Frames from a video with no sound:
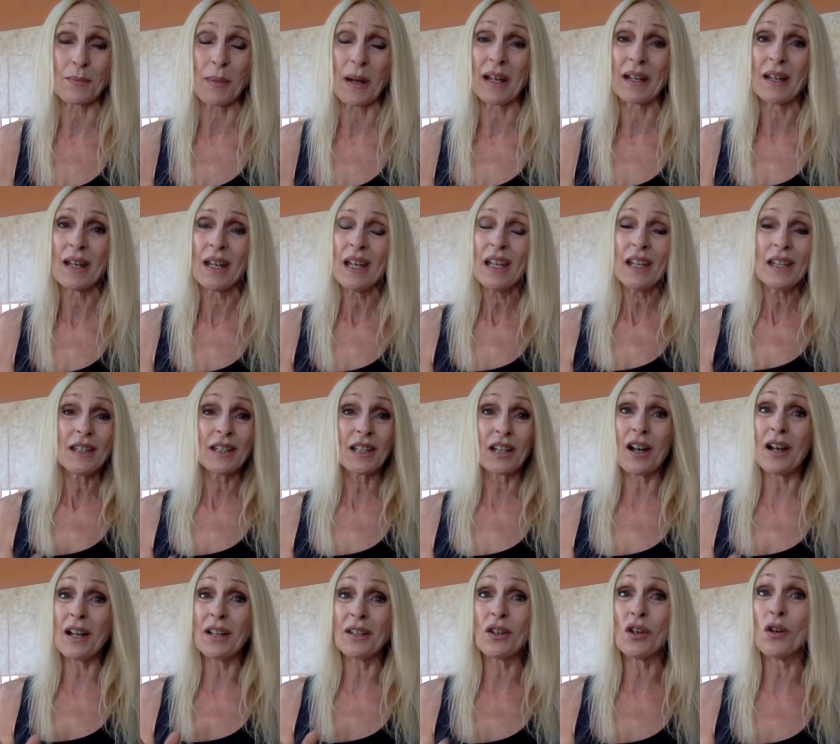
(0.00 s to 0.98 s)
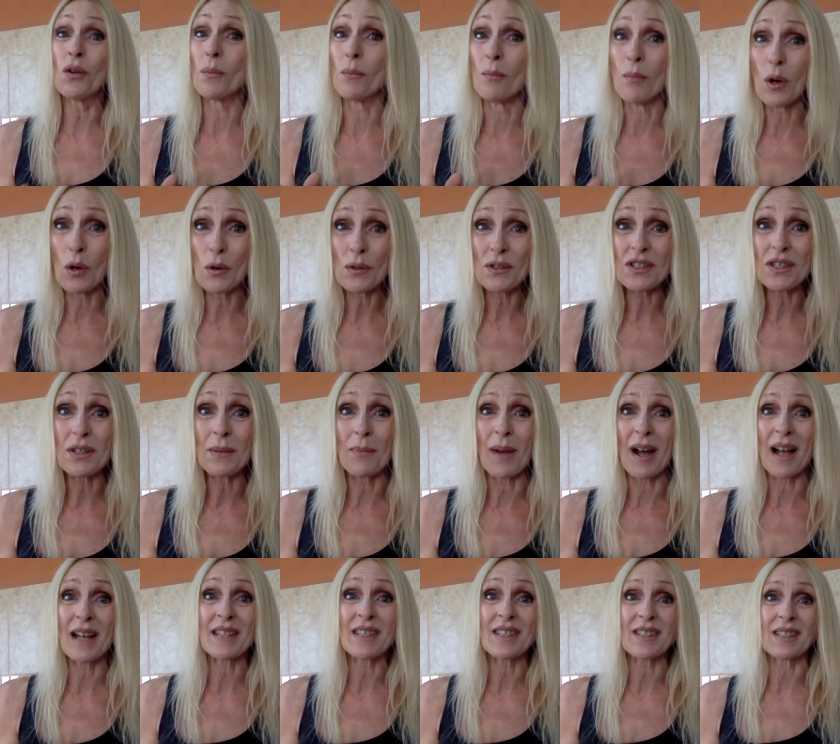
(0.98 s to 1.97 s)
But you got to know, most of
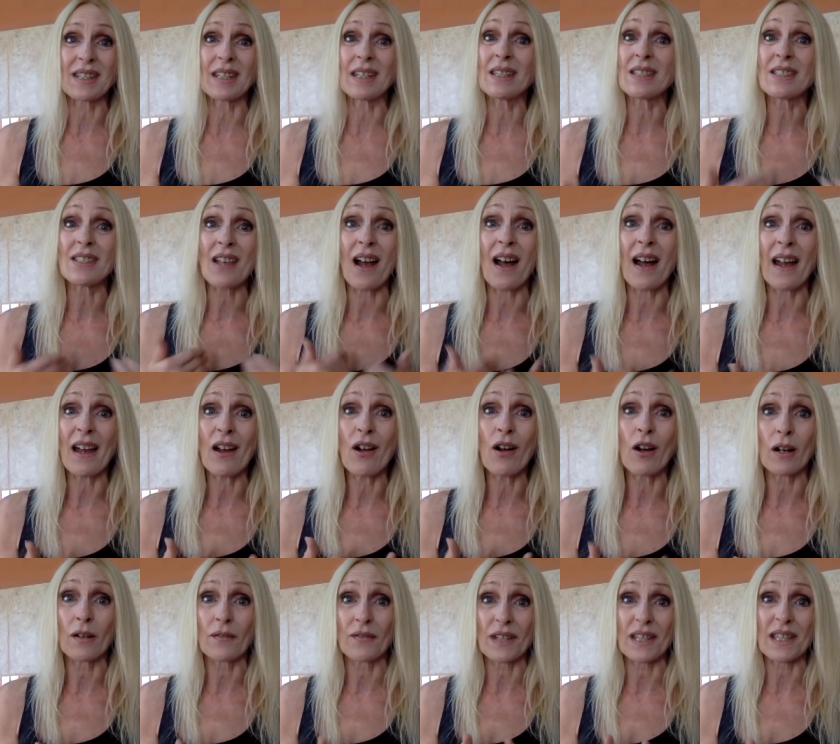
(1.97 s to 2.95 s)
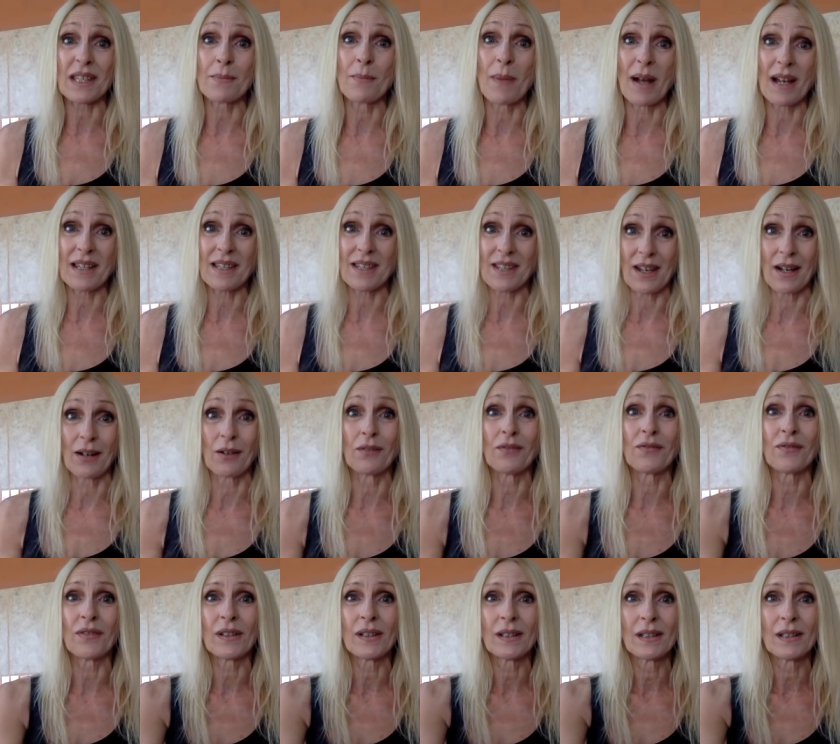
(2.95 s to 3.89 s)
my seeds I harvest myself